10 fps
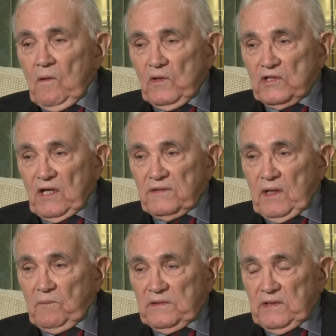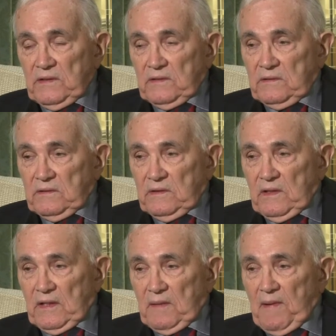which I think we did
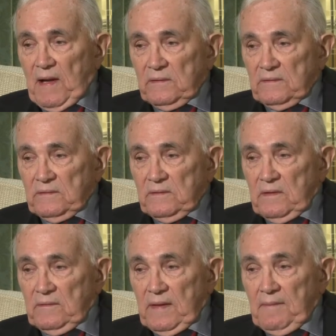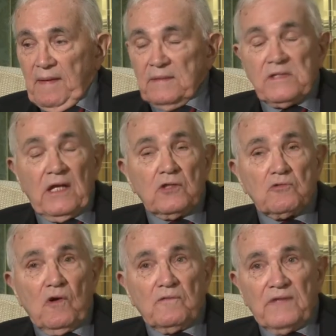in about, I don't know, about ten or
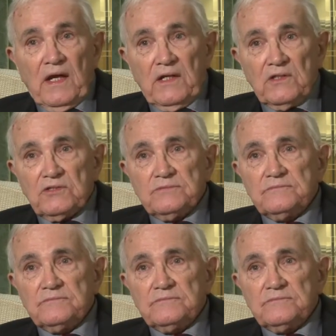twelve days.